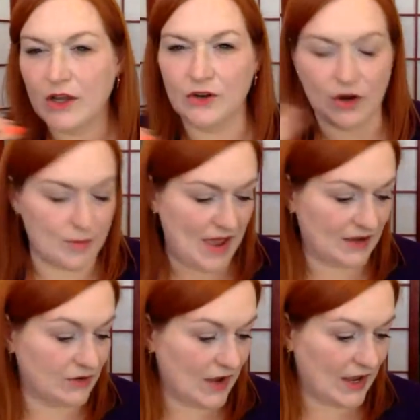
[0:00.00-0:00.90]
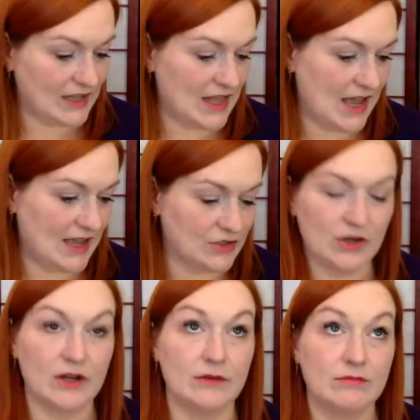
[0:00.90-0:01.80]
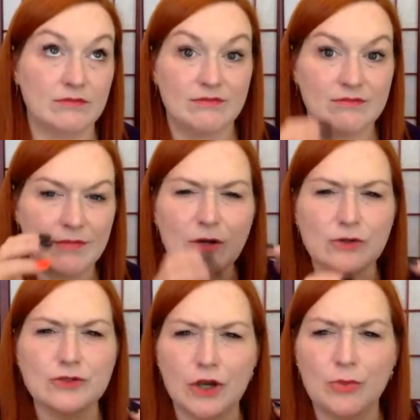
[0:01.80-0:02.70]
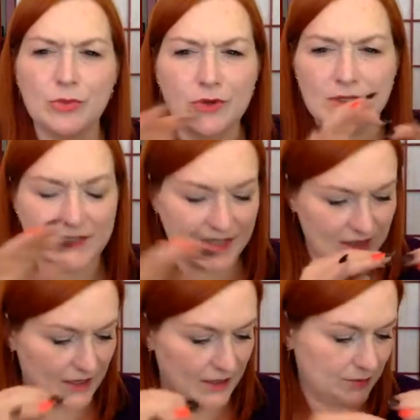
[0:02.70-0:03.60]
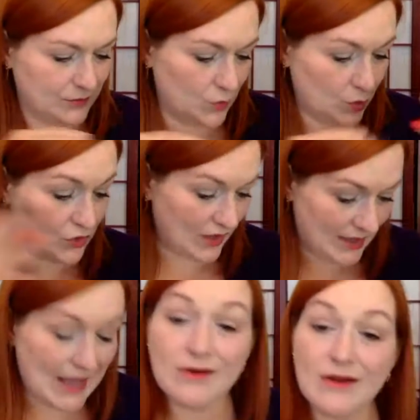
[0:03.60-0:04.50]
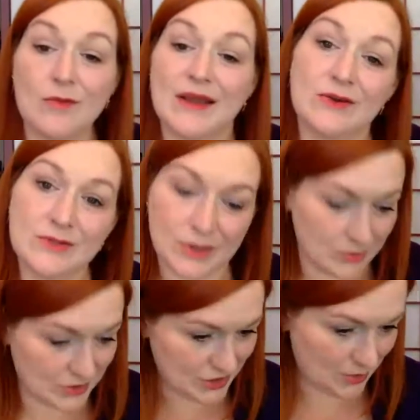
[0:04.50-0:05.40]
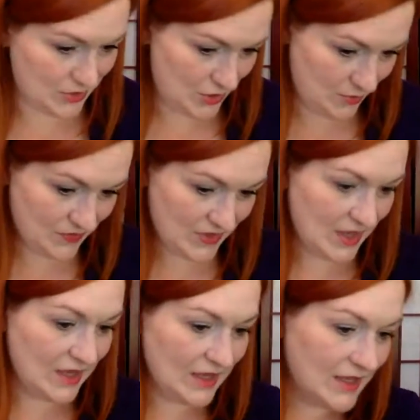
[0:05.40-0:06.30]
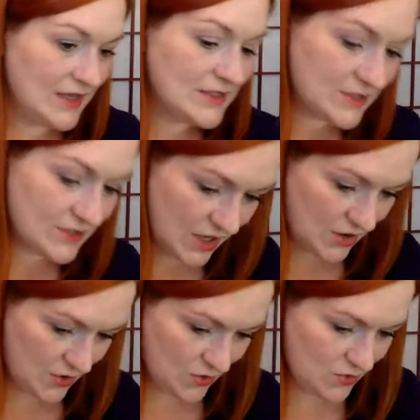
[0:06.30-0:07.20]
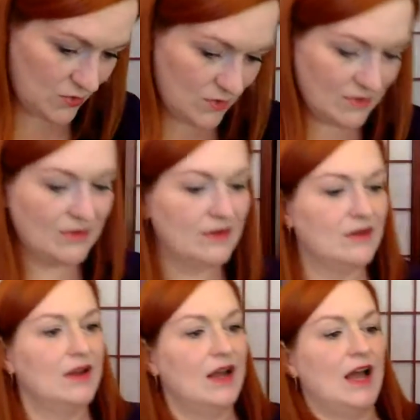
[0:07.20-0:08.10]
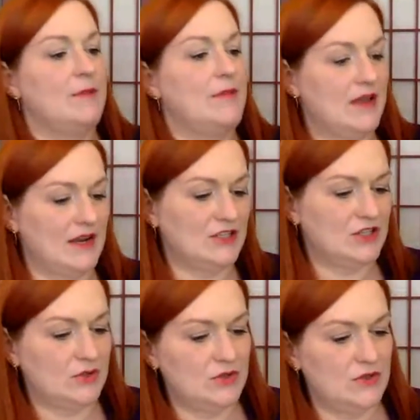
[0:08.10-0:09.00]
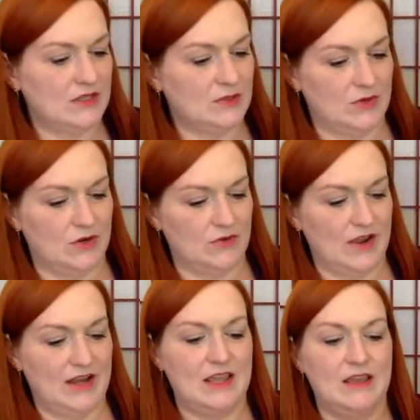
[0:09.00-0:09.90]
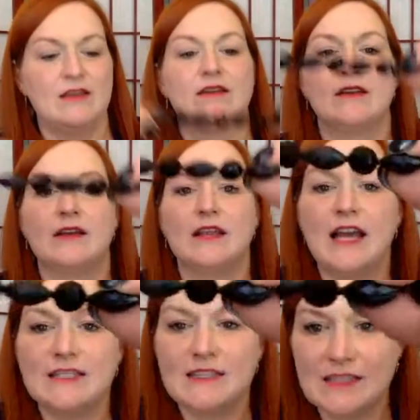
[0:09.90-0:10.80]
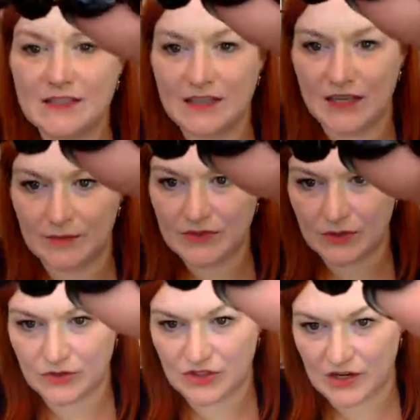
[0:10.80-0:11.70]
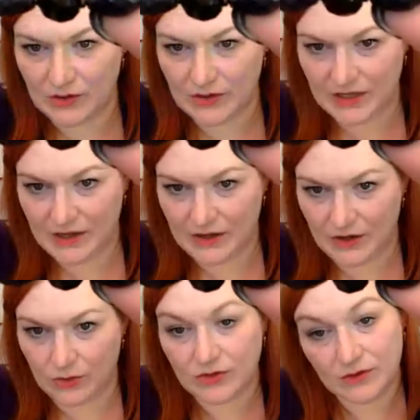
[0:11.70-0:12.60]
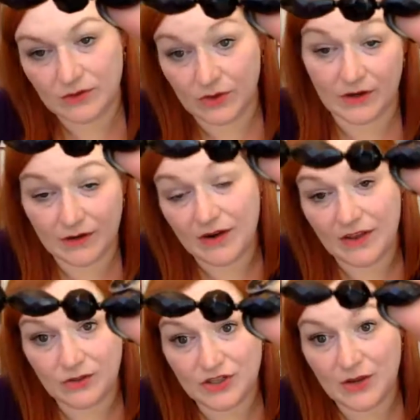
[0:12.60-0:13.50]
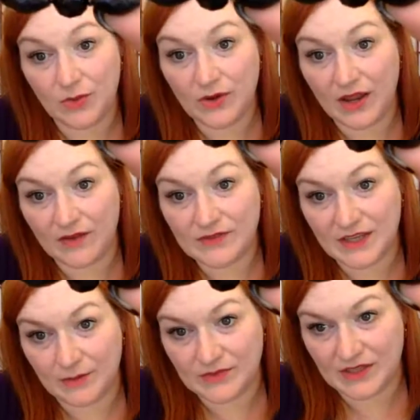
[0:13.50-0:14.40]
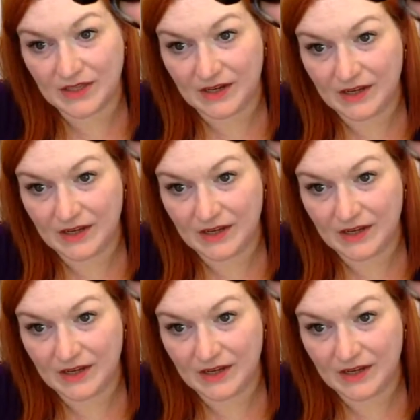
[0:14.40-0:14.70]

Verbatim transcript: a magnifying glass or a microscope, you can see the wood grain. I don't have a microscope to share with you. So, um, and I showed you this one already. It has the seams. So generally, you know, or rather Jet won't have seams in it.